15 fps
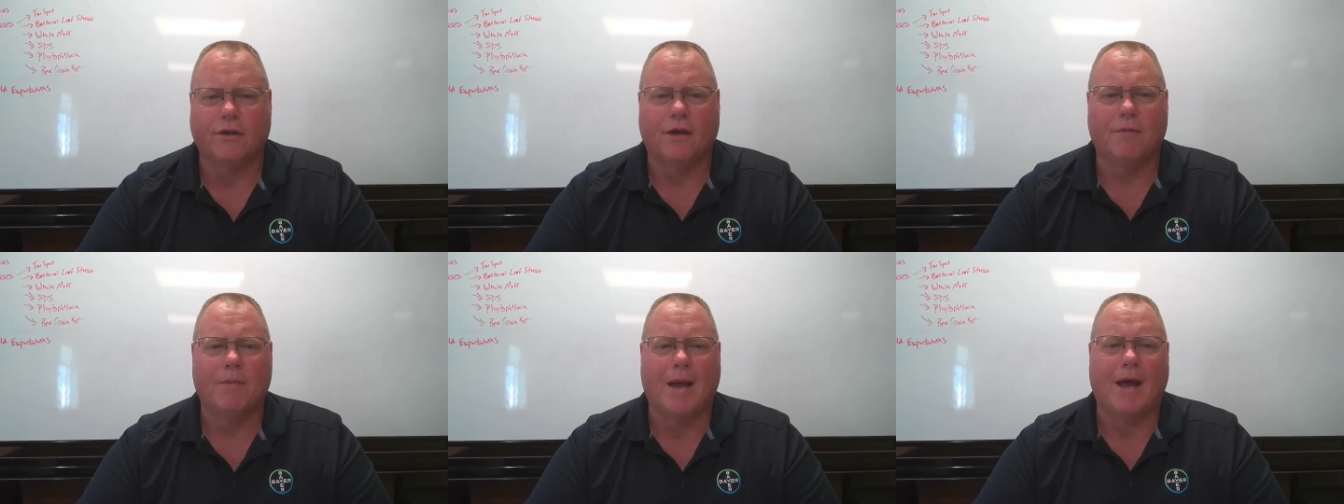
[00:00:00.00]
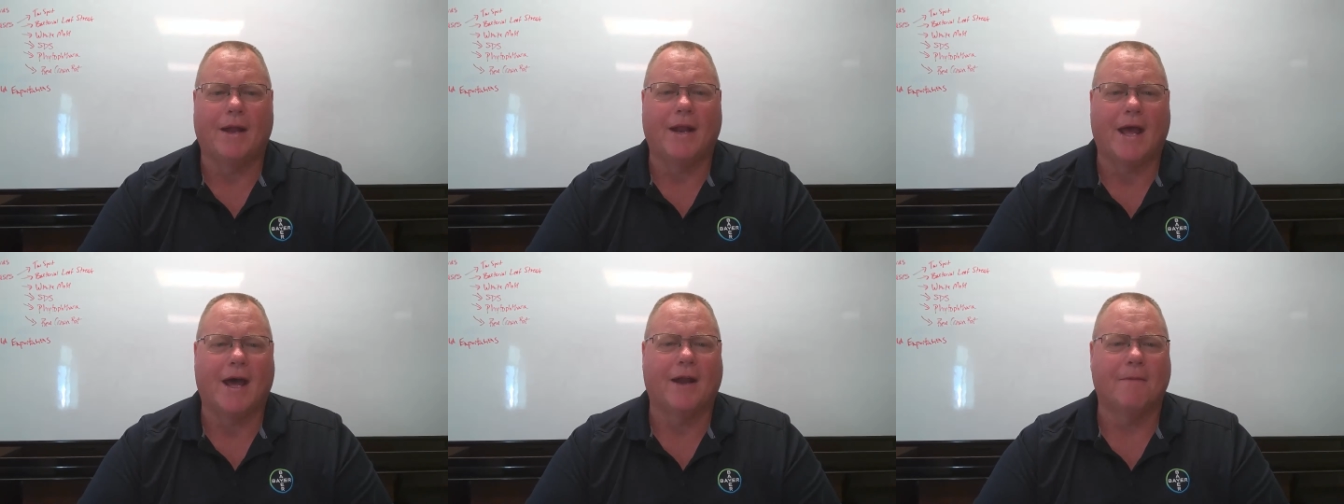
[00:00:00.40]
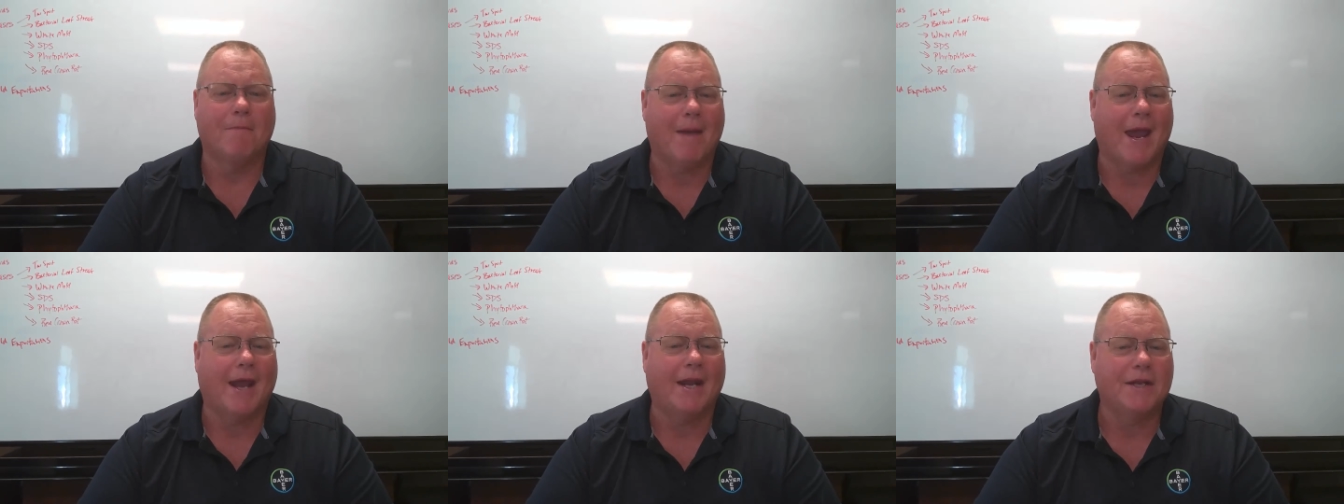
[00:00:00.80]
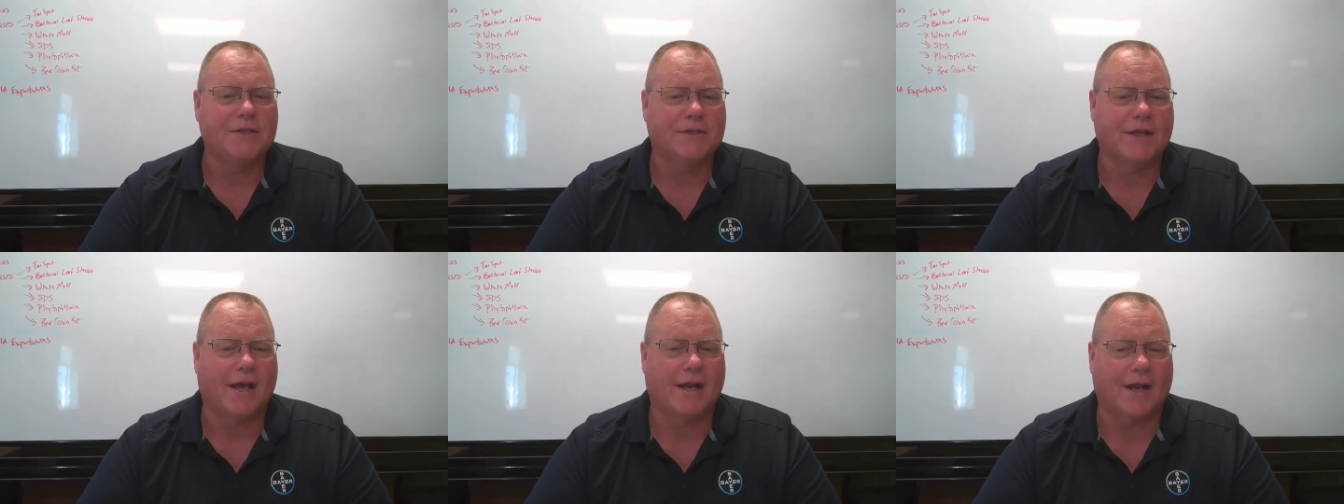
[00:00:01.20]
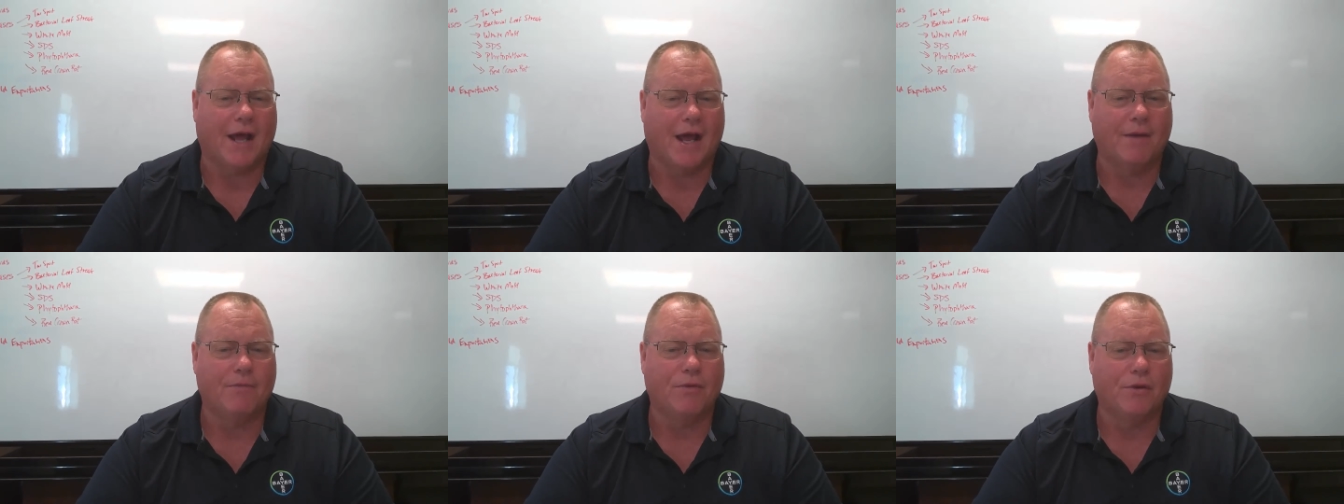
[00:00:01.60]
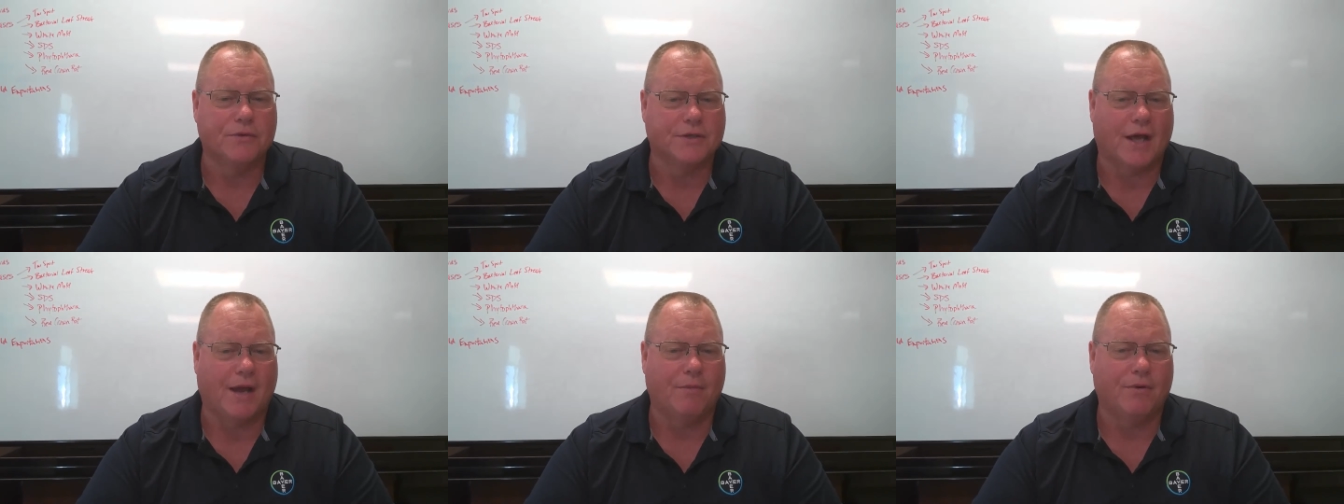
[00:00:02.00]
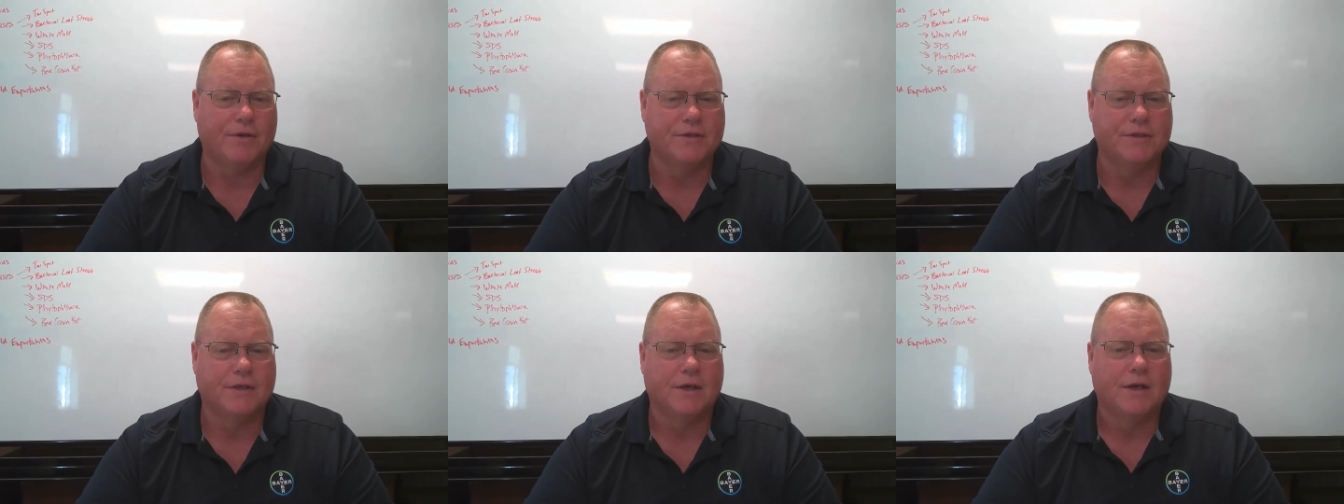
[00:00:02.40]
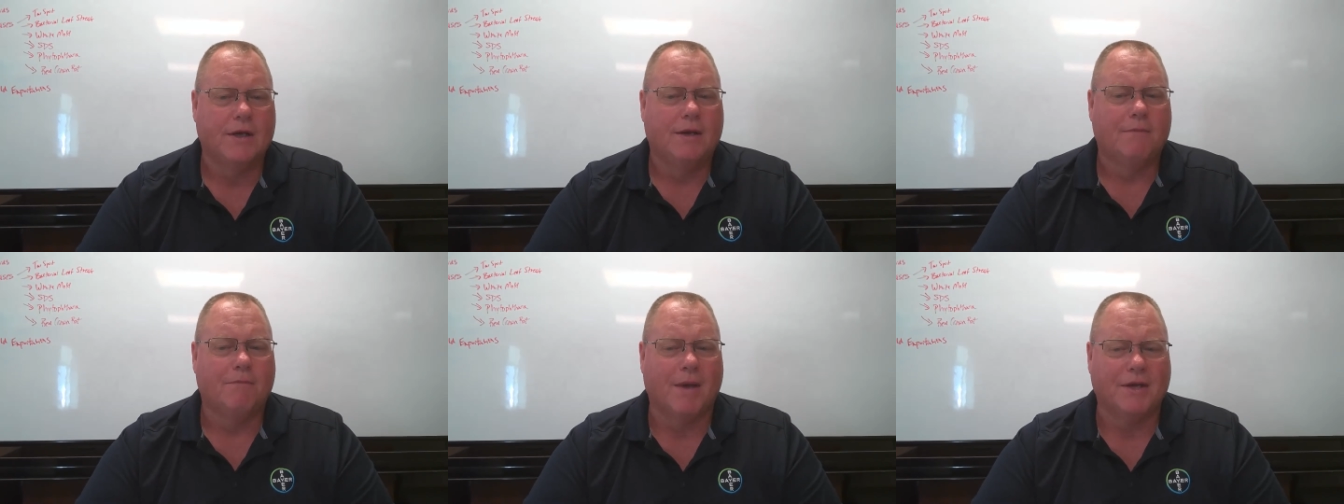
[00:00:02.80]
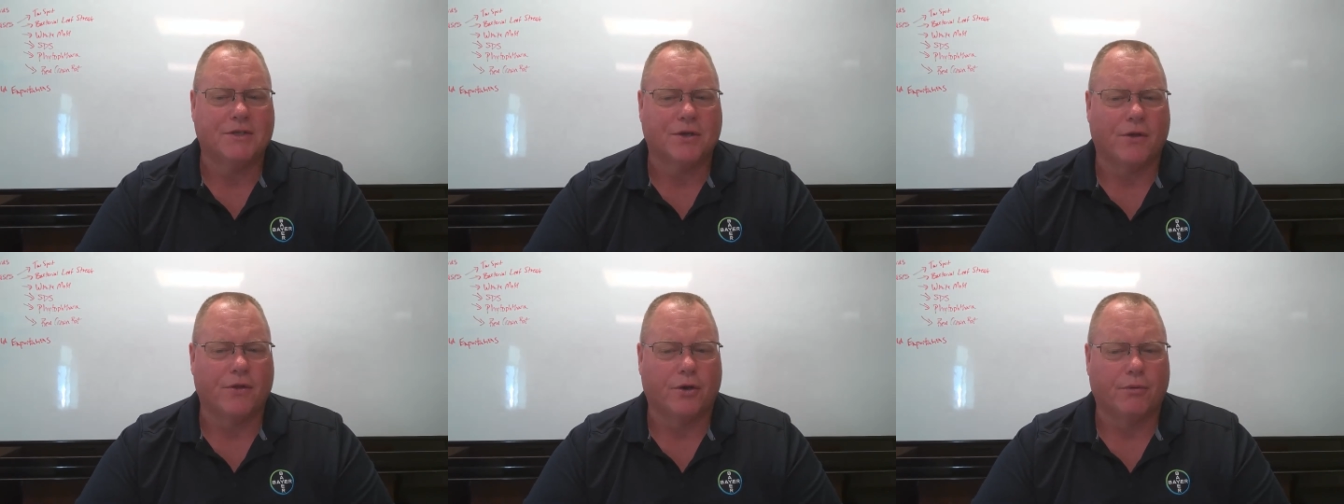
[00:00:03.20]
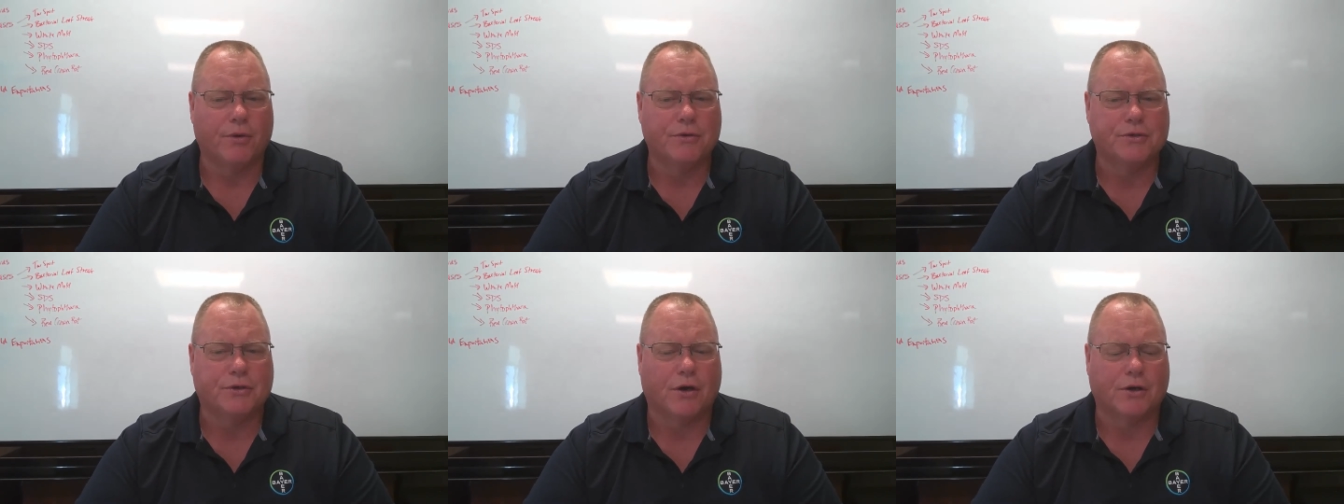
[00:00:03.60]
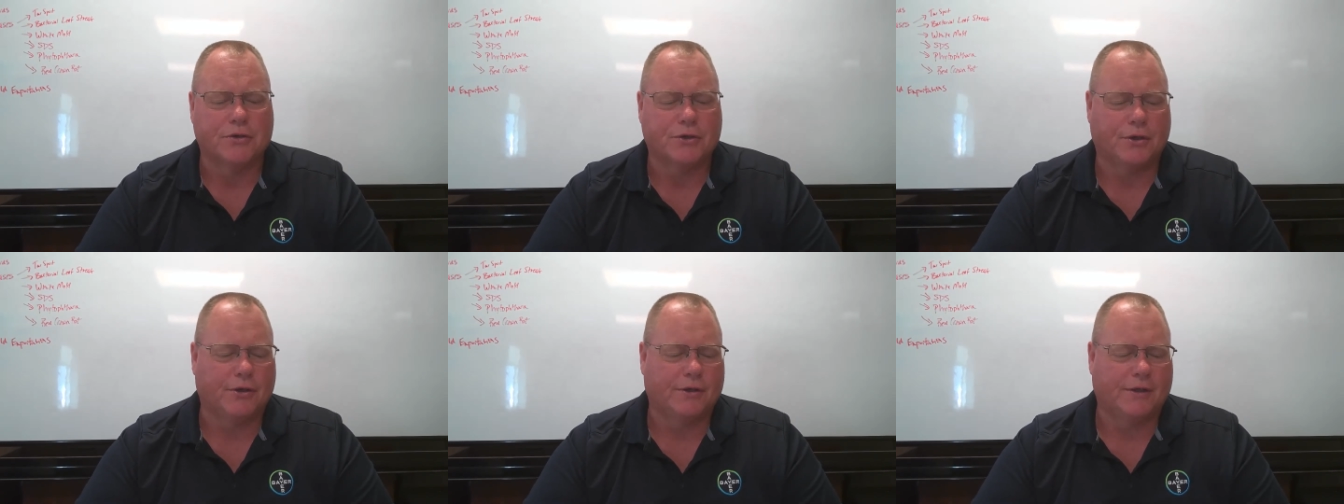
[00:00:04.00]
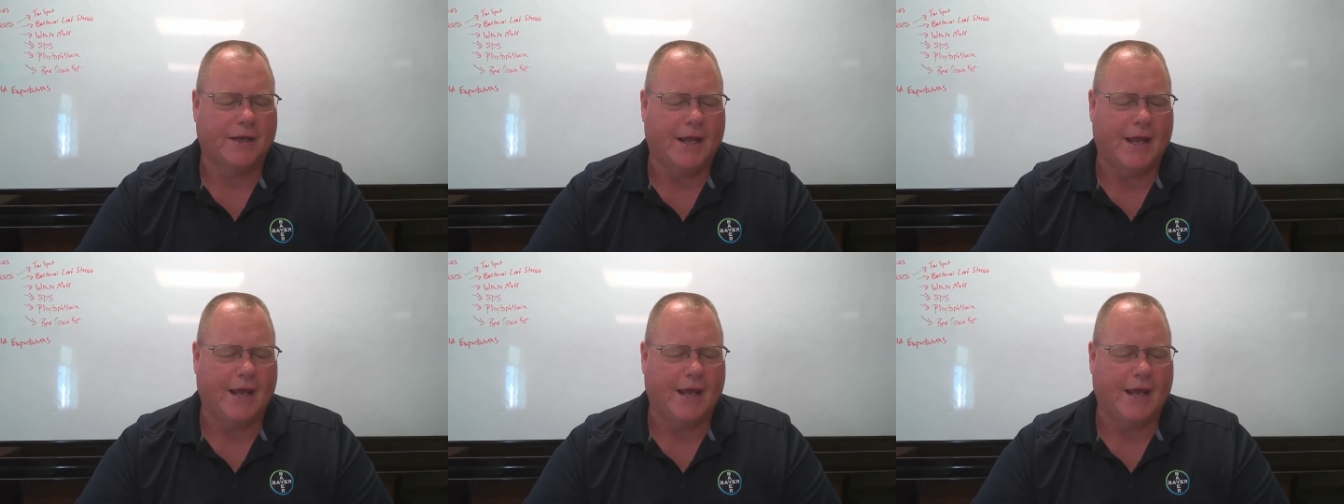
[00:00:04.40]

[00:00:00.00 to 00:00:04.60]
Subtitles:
about how to manage those hybrids based on their root structure.